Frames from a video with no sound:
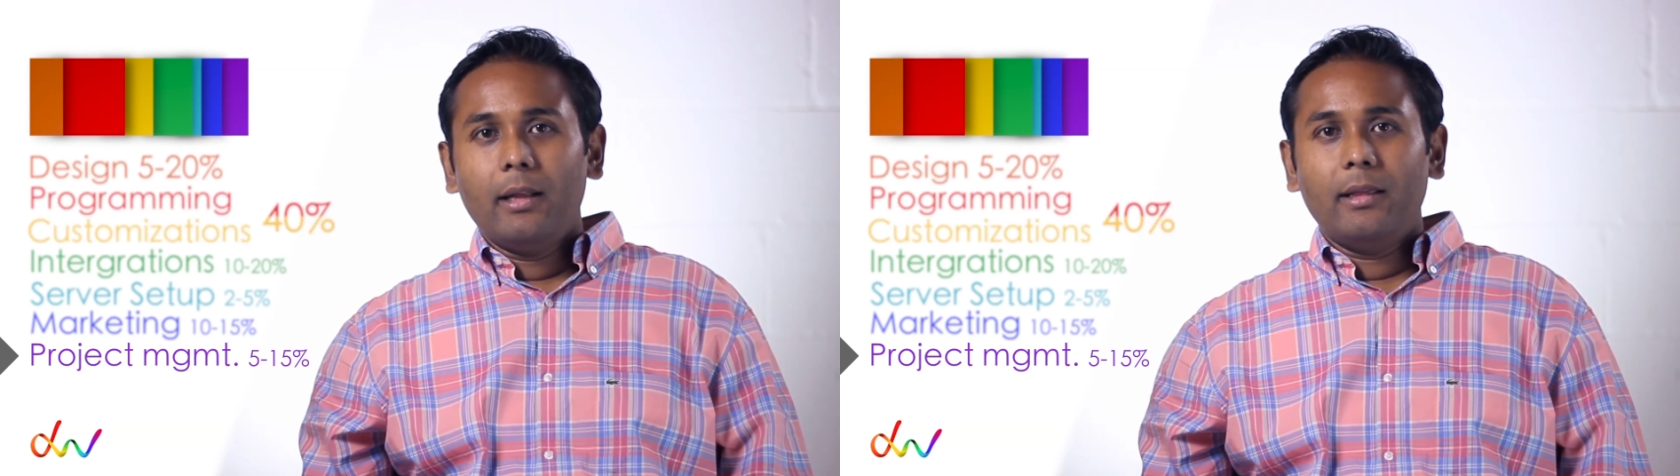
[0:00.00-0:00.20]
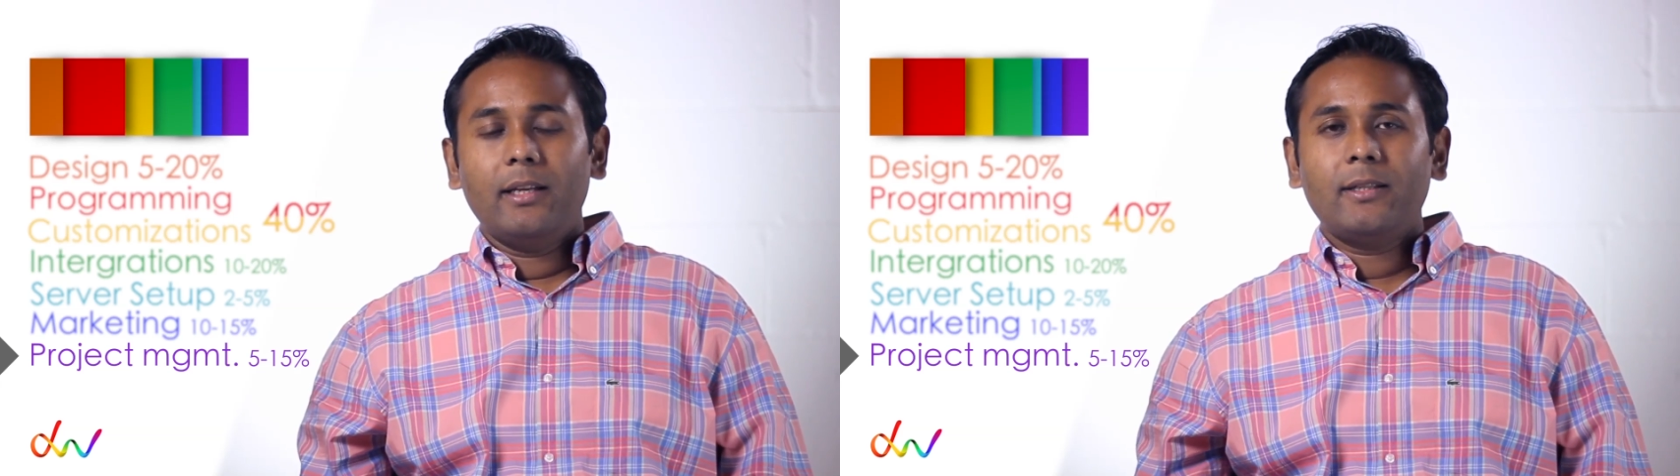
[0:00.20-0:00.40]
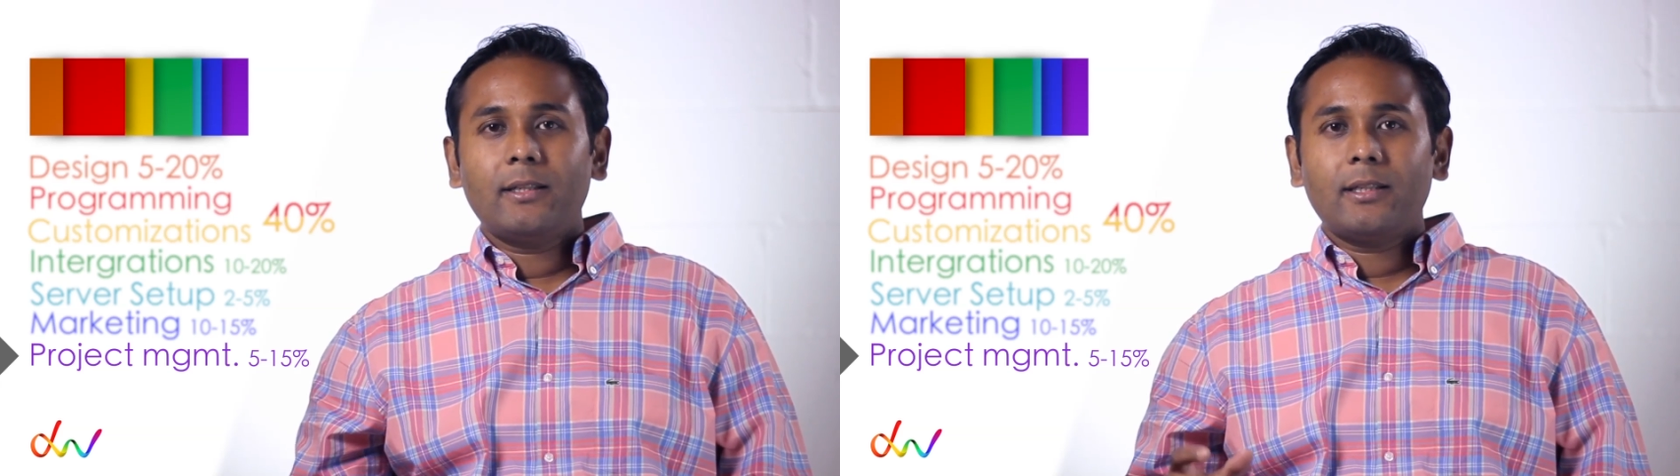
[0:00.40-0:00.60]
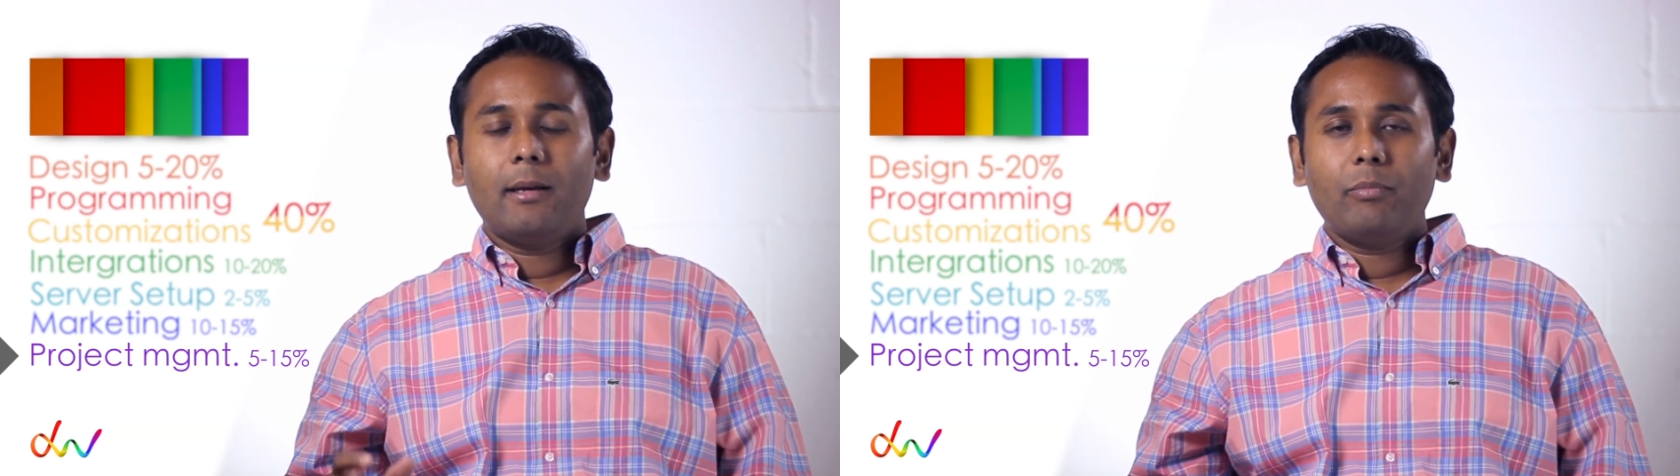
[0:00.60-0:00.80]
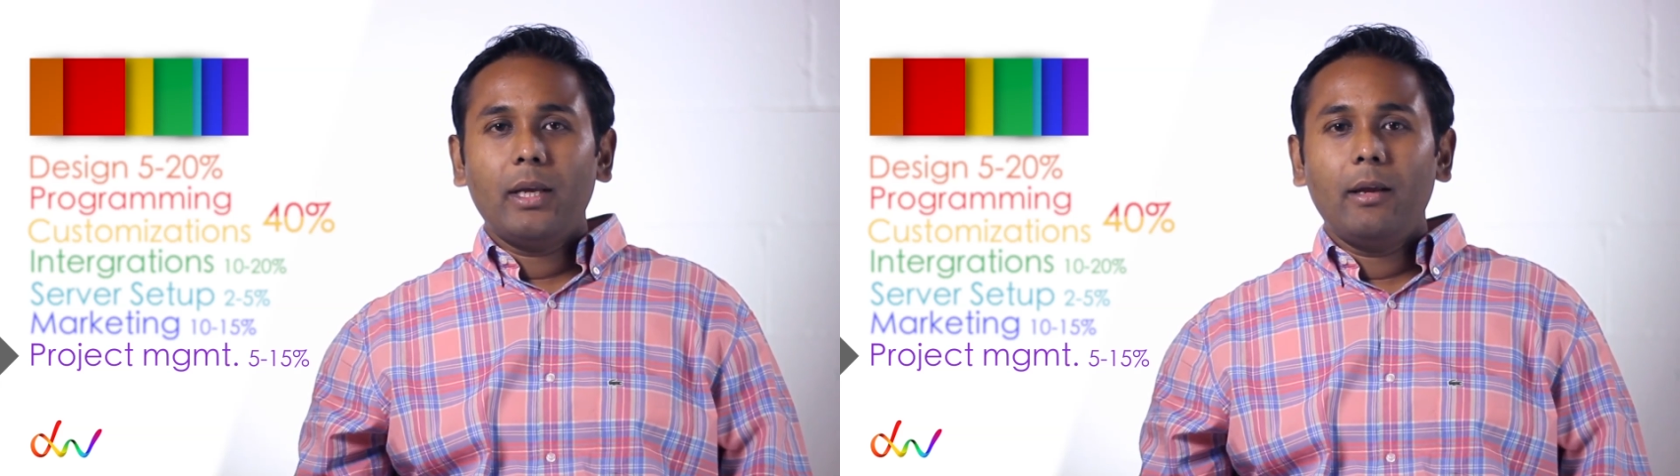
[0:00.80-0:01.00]
This is
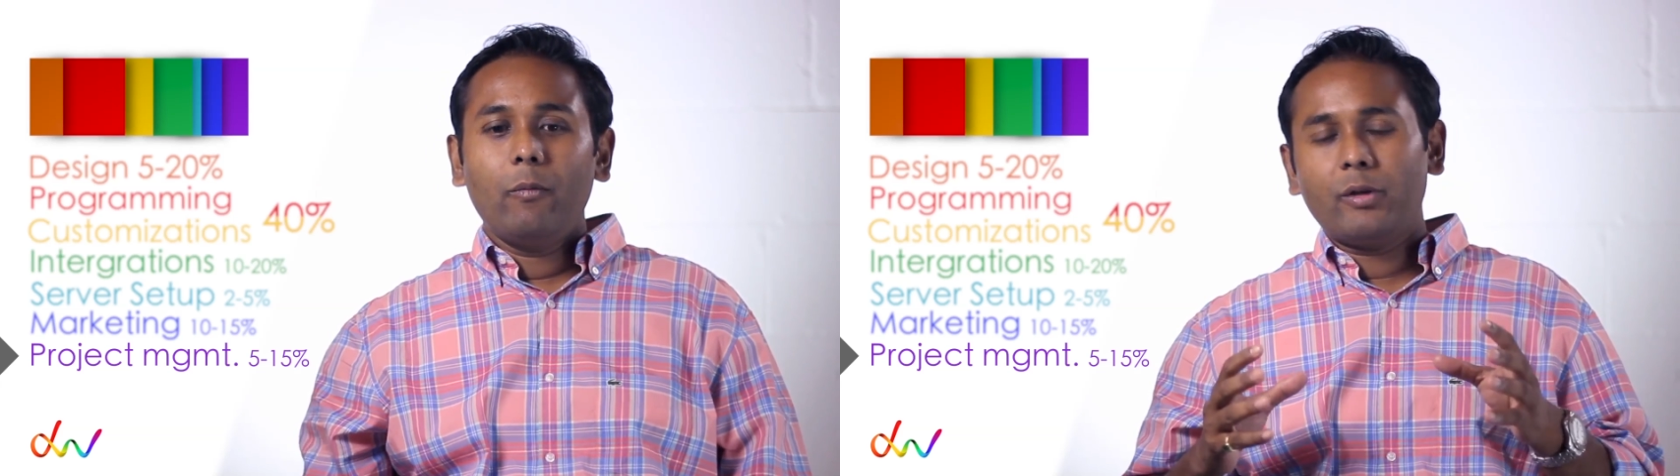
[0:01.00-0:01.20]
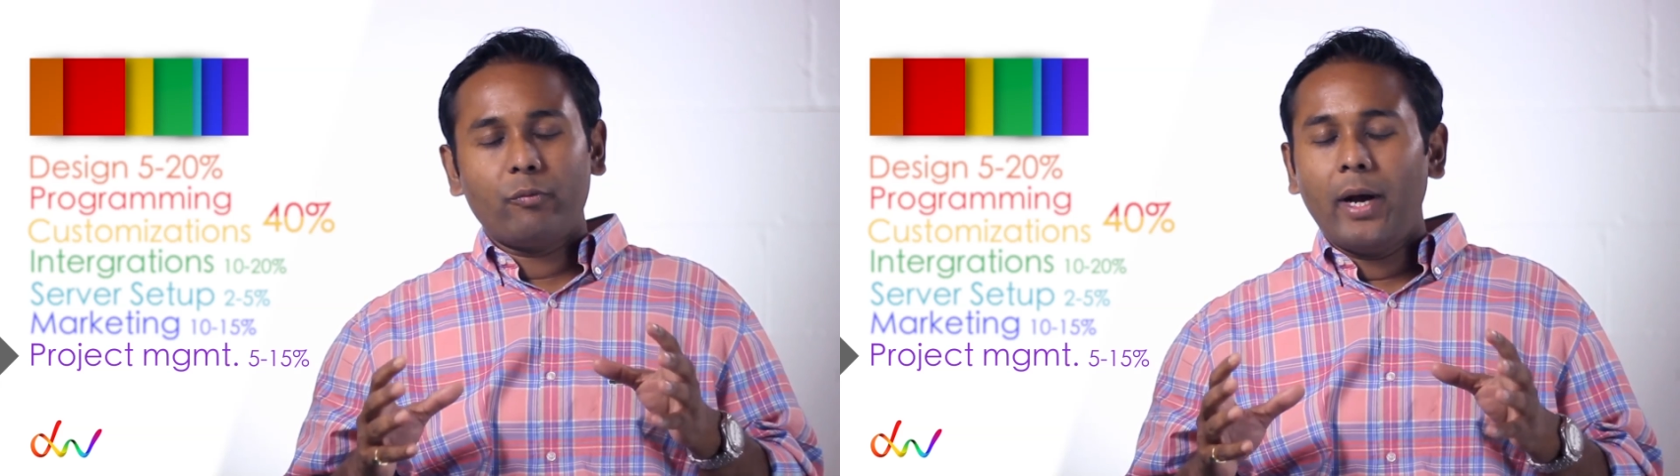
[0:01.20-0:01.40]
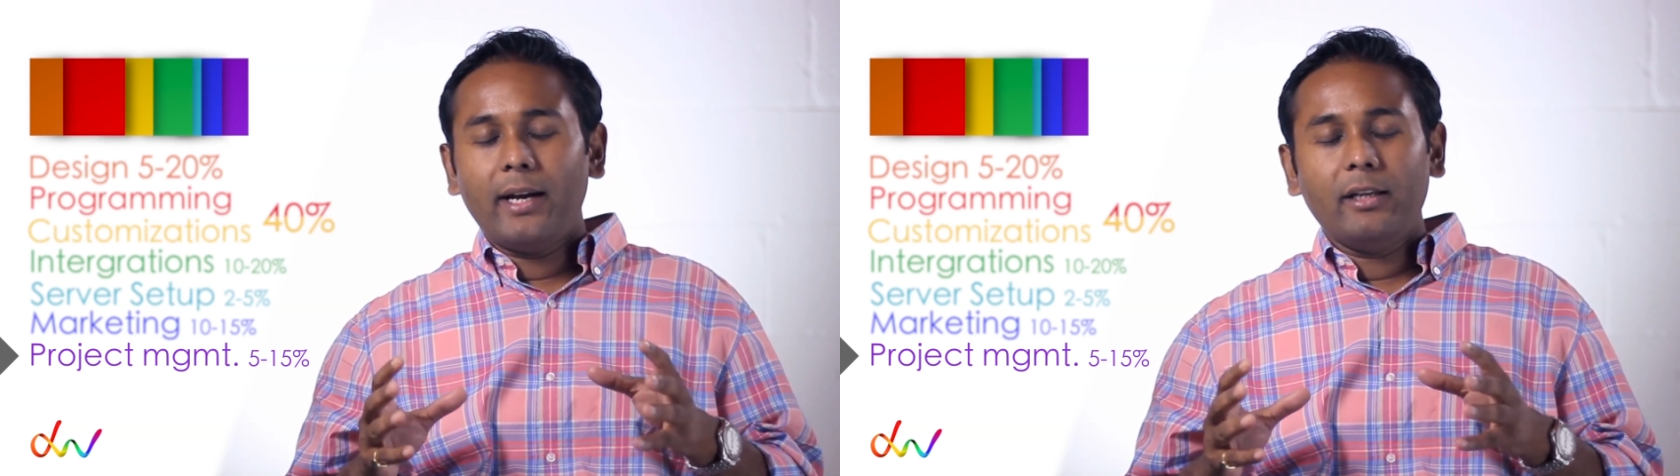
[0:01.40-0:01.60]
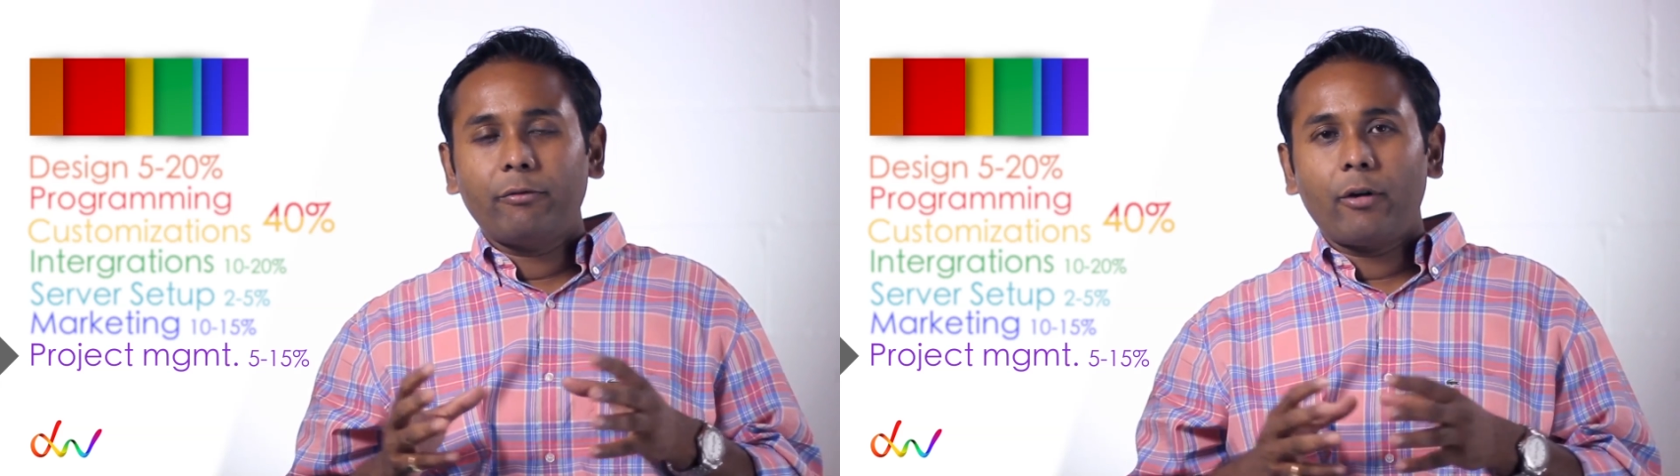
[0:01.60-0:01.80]
something which varies